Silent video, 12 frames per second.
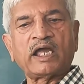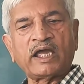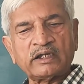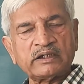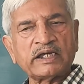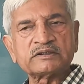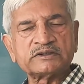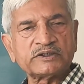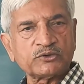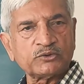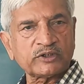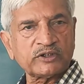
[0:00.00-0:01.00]
and
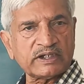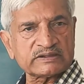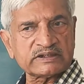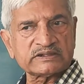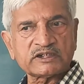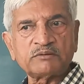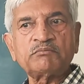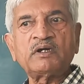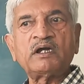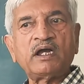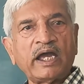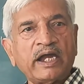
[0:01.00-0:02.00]
executing SHM
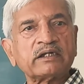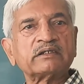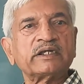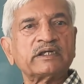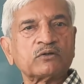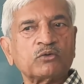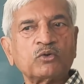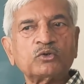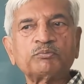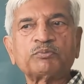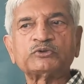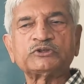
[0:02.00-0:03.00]
at their
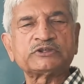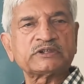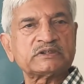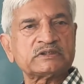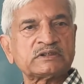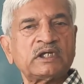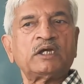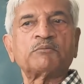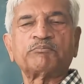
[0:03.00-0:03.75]
own positions